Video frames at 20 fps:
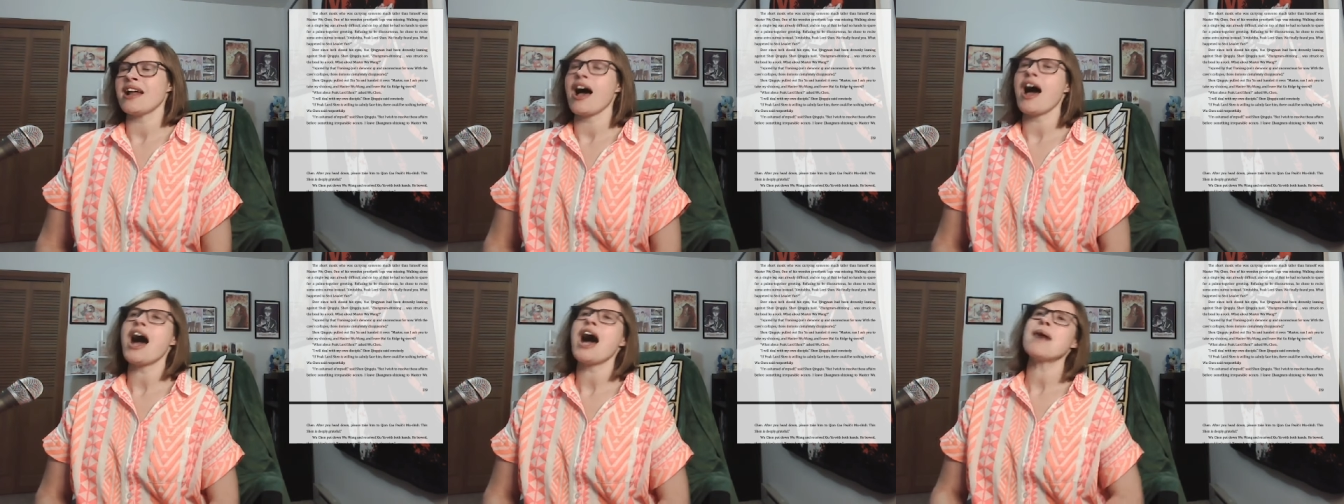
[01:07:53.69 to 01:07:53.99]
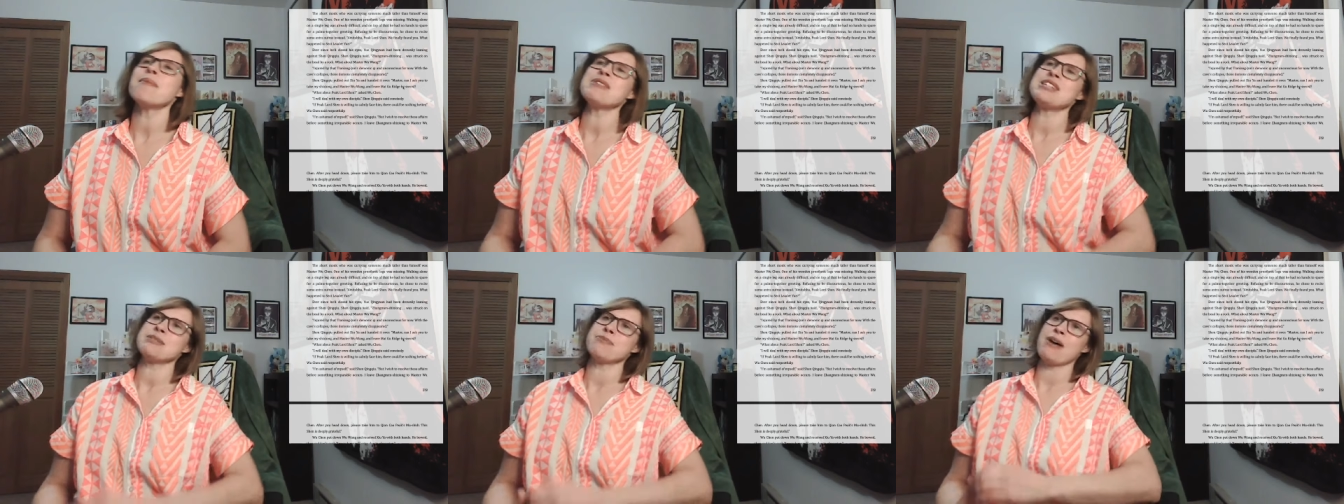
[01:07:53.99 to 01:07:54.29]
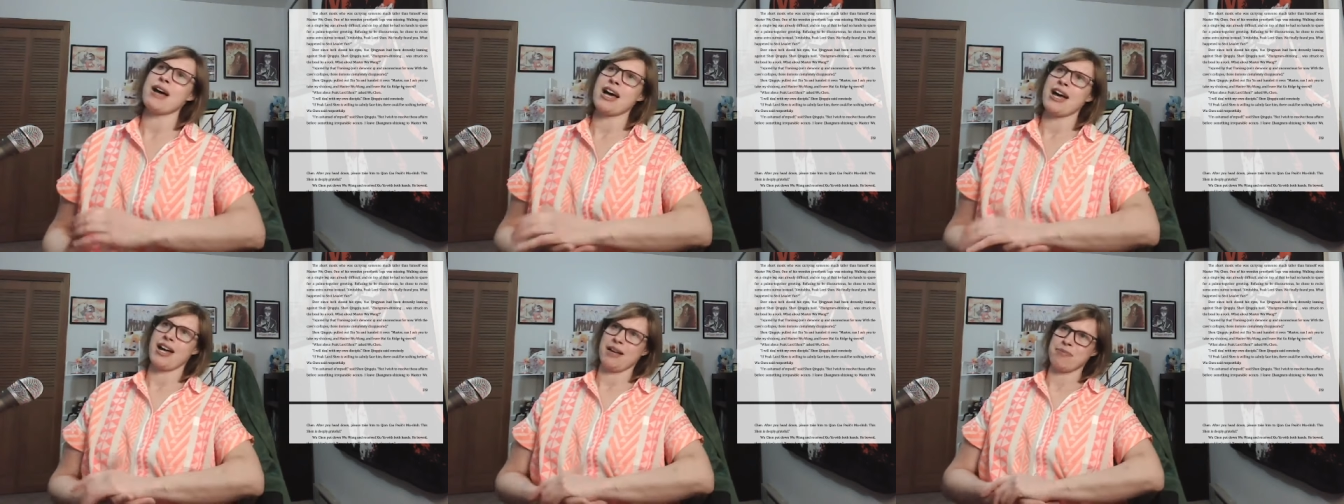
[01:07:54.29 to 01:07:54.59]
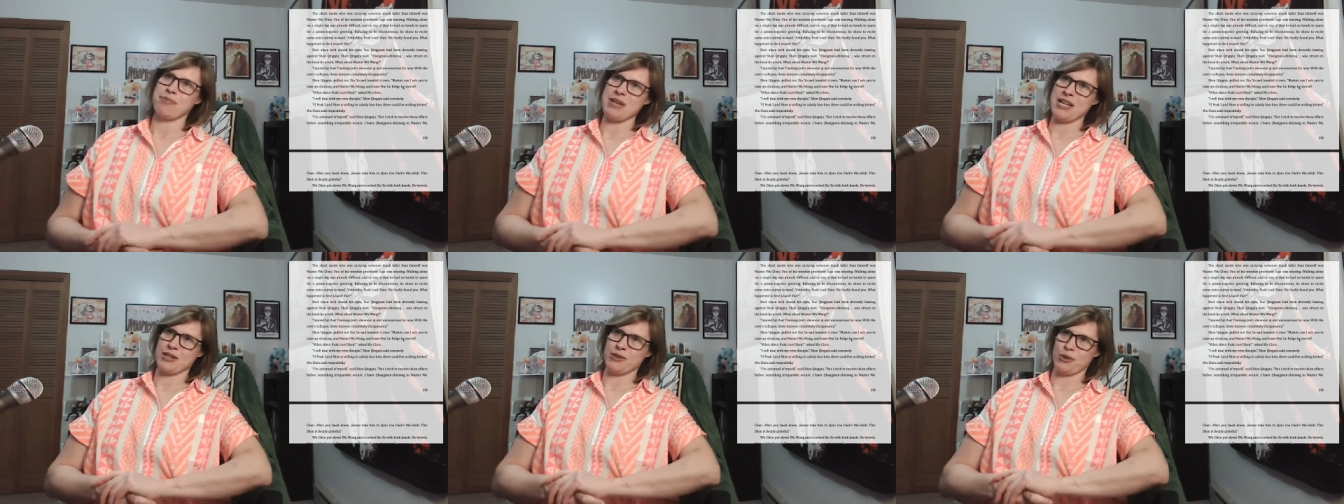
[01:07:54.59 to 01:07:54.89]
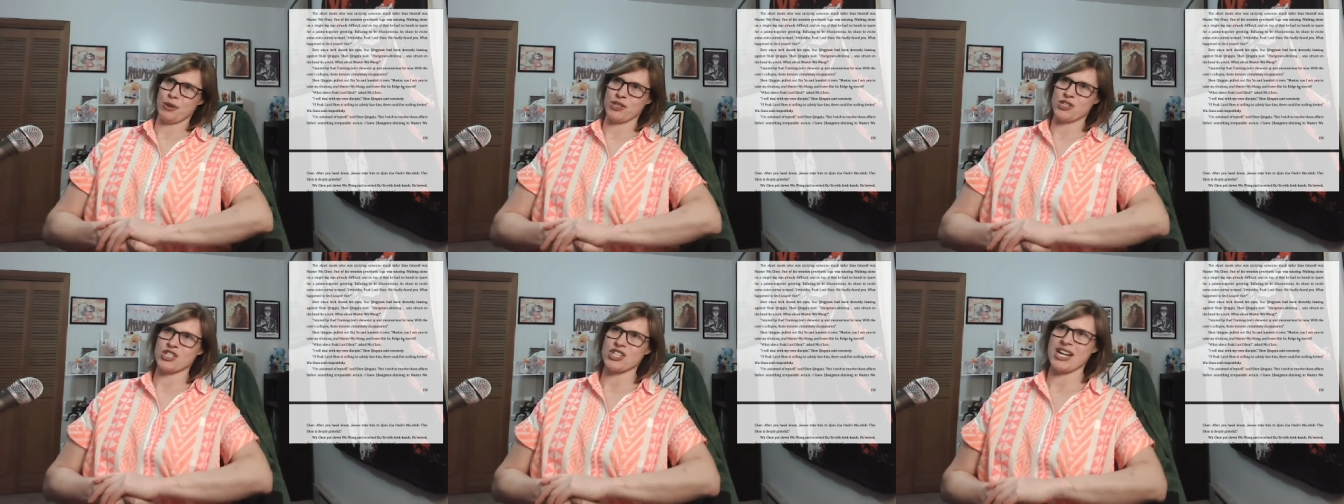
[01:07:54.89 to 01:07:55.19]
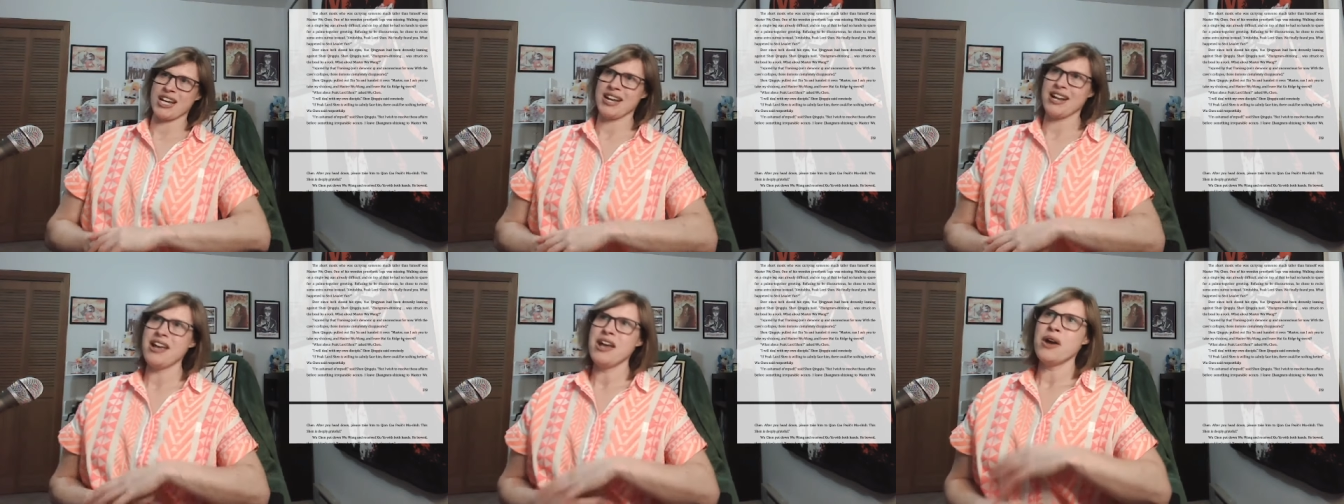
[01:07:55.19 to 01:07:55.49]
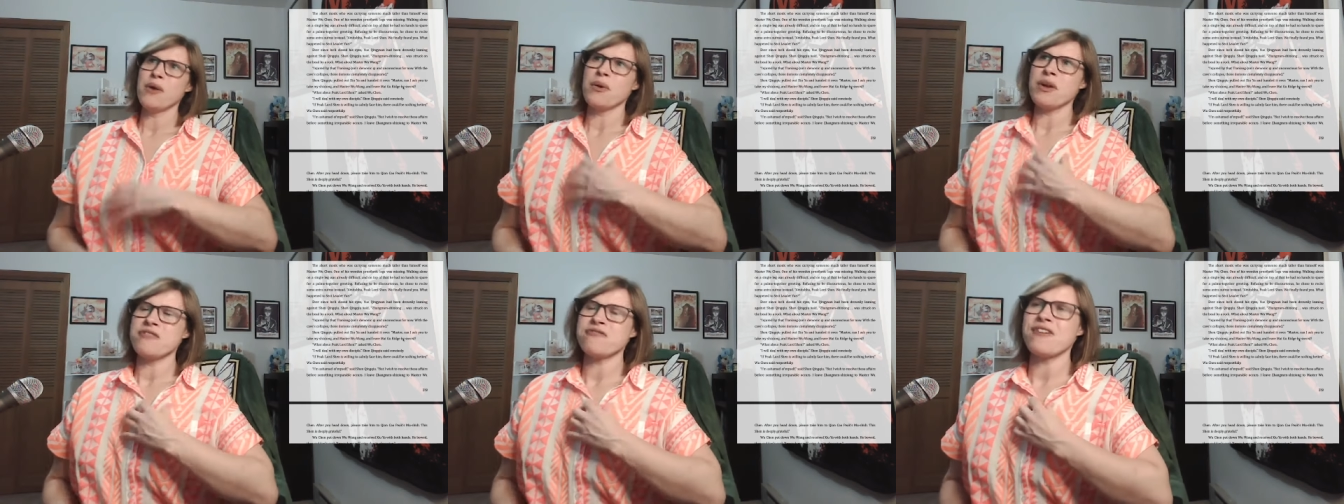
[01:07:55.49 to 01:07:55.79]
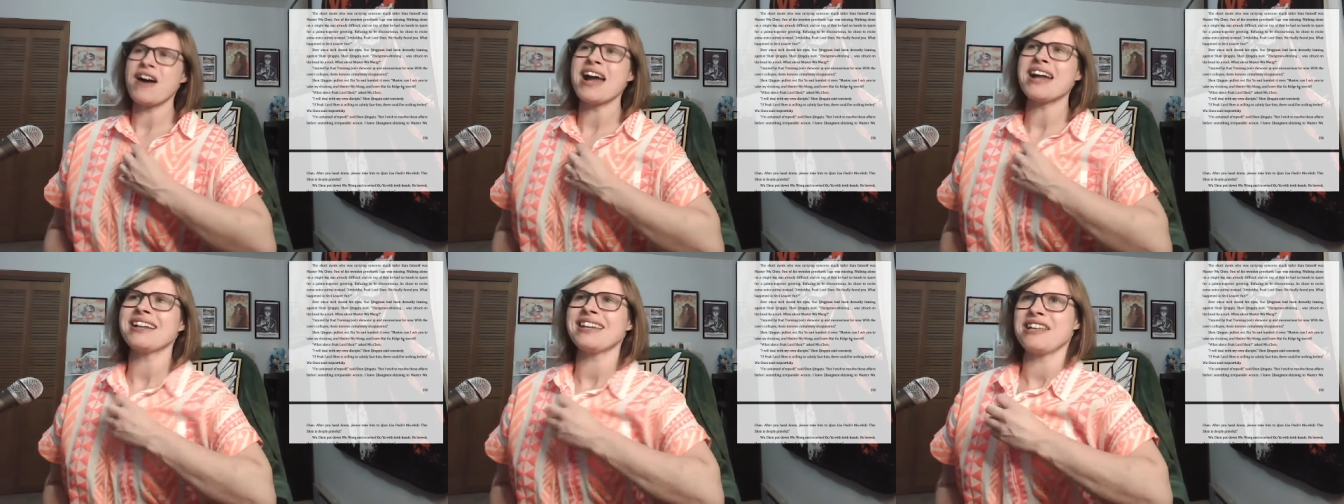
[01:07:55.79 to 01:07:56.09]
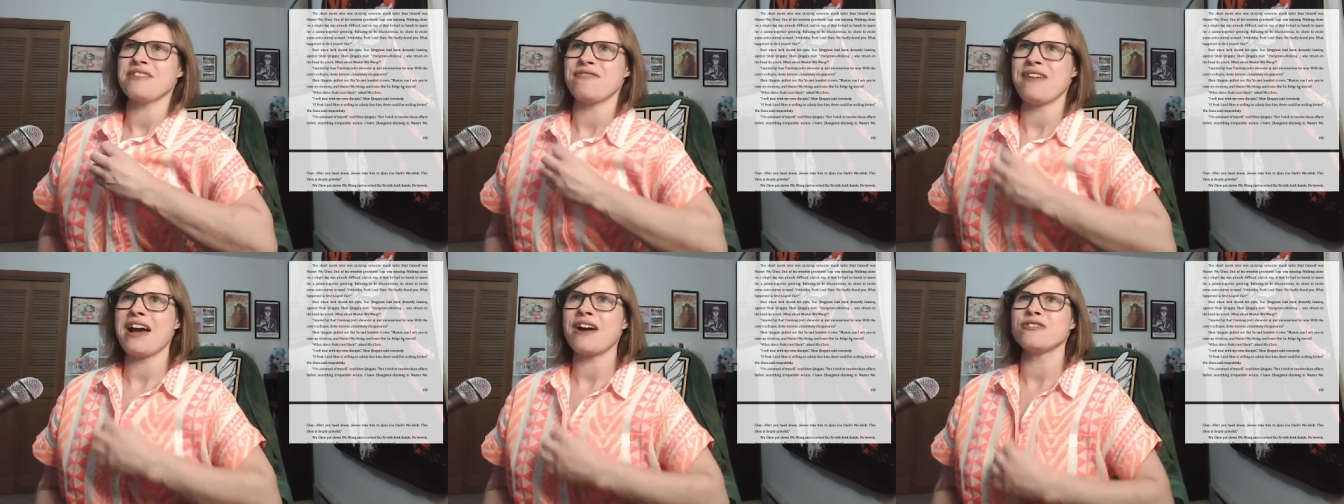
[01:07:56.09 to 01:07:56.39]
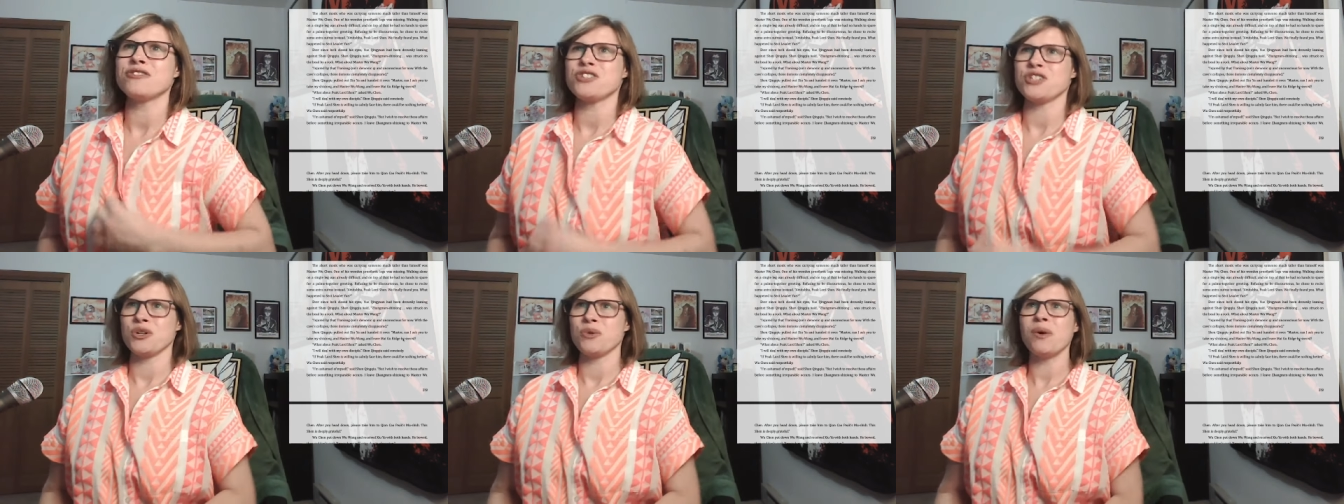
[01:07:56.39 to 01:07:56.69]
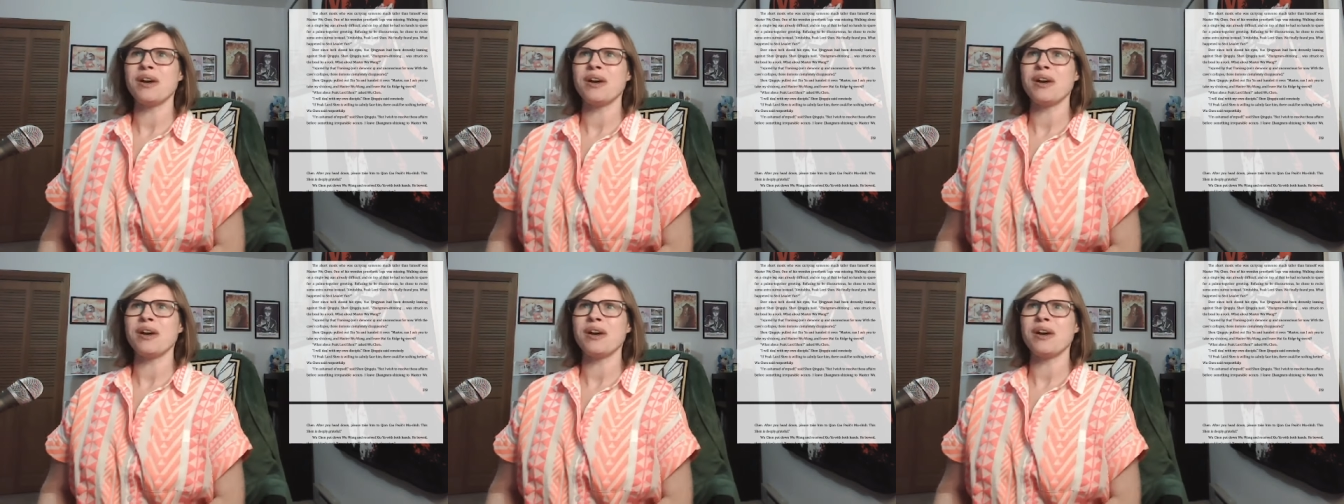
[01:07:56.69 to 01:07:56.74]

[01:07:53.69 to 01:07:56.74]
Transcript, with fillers: Ah, Mitaba, Peak Lord Shen, we finally found you.